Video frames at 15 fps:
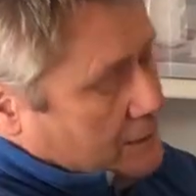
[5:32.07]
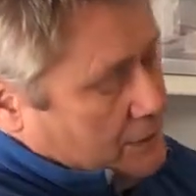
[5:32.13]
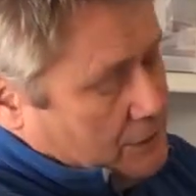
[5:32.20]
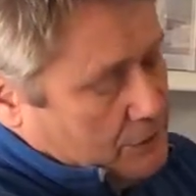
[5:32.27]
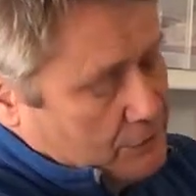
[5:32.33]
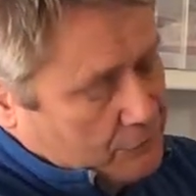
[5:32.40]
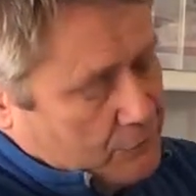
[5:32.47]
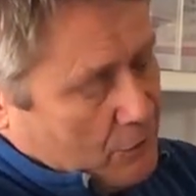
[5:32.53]

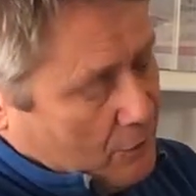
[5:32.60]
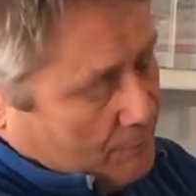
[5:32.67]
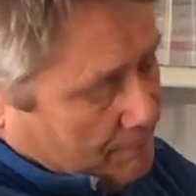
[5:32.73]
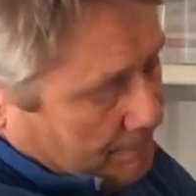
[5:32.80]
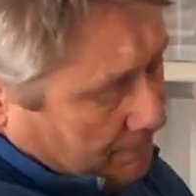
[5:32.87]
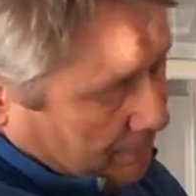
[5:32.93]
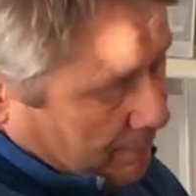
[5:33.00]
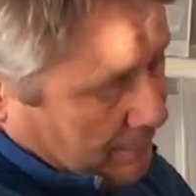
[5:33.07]
You've got
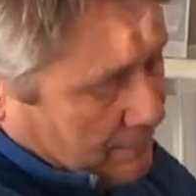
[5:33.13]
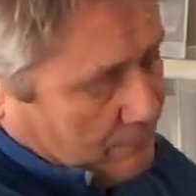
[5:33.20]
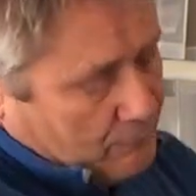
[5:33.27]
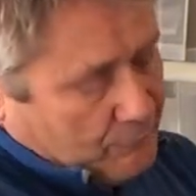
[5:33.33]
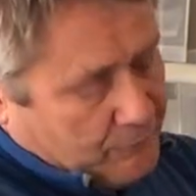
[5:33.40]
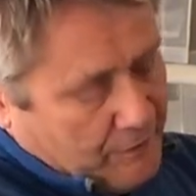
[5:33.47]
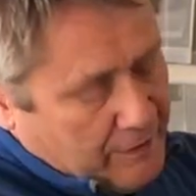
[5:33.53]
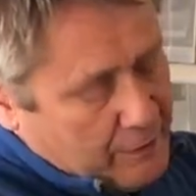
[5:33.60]

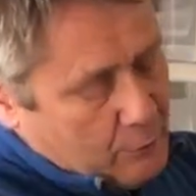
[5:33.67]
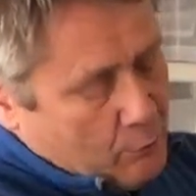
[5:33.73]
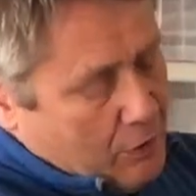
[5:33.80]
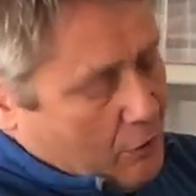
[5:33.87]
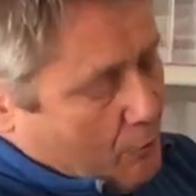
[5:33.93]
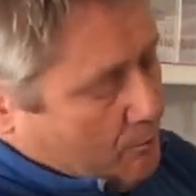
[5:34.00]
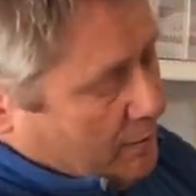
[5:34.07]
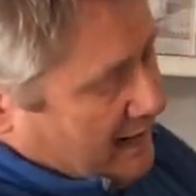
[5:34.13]
very
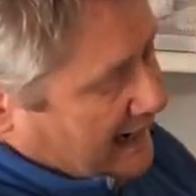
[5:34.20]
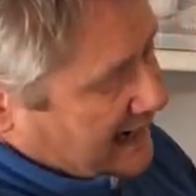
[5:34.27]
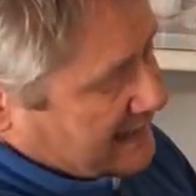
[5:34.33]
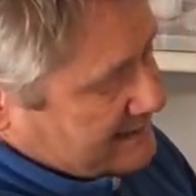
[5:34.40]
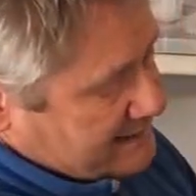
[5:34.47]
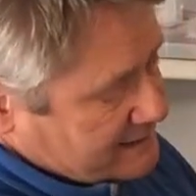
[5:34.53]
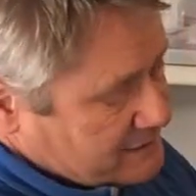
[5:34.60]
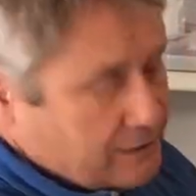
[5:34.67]
well
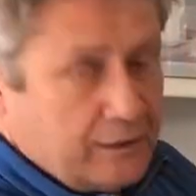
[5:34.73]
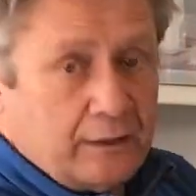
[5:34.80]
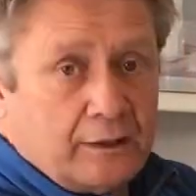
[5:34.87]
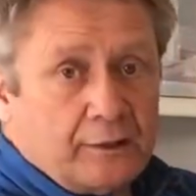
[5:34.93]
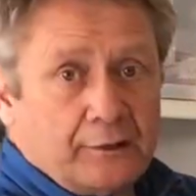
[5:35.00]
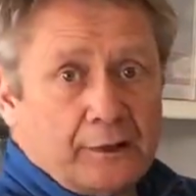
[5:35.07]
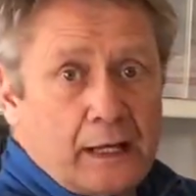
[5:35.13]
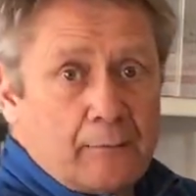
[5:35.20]
padded
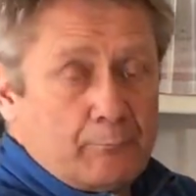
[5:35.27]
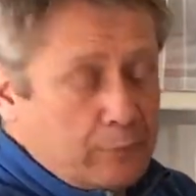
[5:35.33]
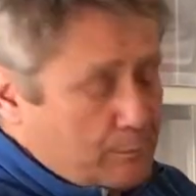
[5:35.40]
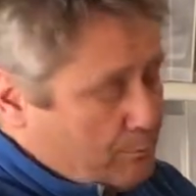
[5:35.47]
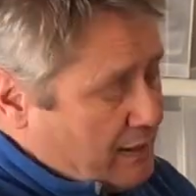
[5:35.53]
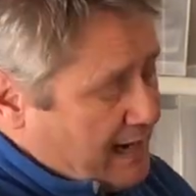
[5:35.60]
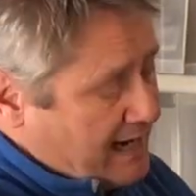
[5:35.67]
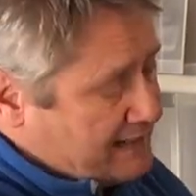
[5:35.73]
lumbar
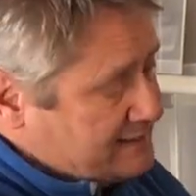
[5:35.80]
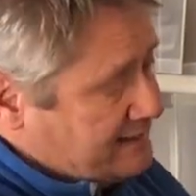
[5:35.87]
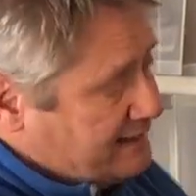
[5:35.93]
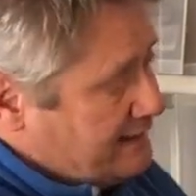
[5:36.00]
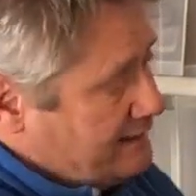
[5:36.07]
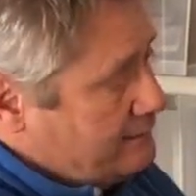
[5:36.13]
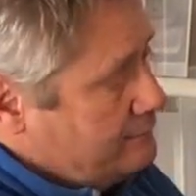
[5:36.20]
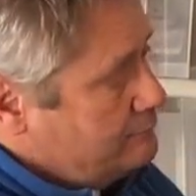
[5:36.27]
pad
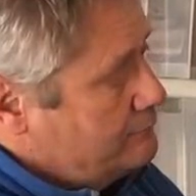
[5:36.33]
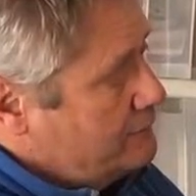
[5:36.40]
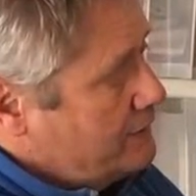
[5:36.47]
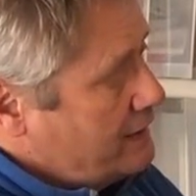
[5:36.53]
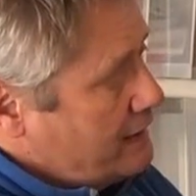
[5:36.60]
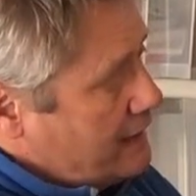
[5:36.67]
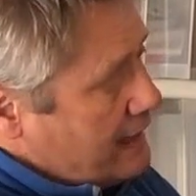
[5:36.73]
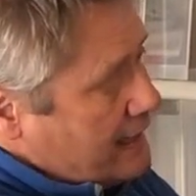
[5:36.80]
here
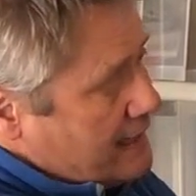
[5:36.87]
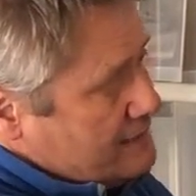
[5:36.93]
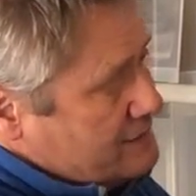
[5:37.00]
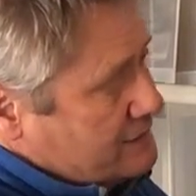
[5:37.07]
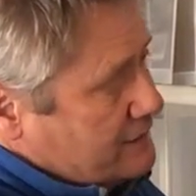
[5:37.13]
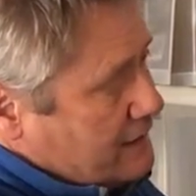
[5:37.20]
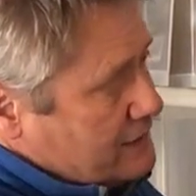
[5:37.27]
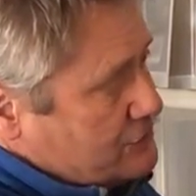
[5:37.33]
and
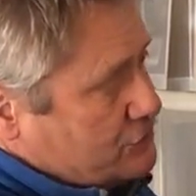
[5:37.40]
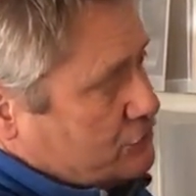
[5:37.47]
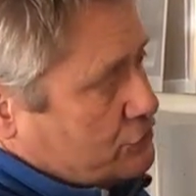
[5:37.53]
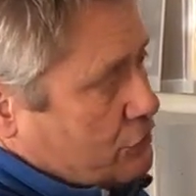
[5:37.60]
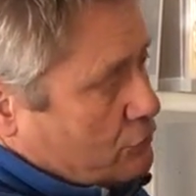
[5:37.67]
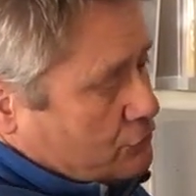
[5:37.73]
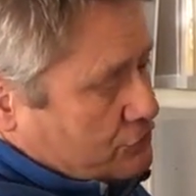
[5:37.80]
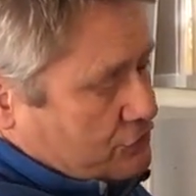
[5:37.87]
against the
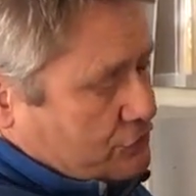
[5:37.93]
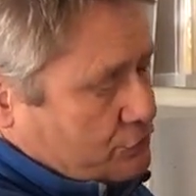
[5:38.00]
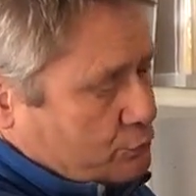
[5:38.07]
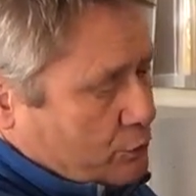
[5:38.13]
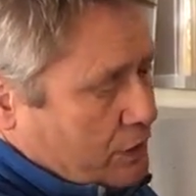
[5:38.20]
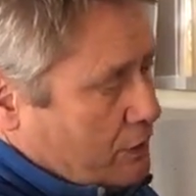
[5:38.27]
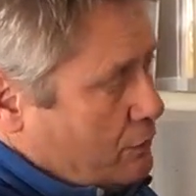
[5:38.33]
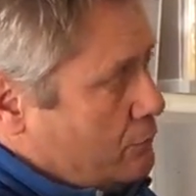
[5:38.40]
shoulders as
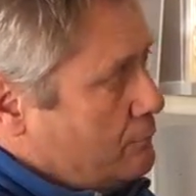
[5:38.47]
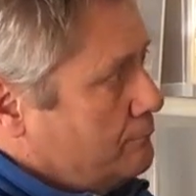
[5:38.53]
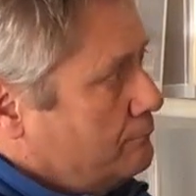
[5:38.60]
well.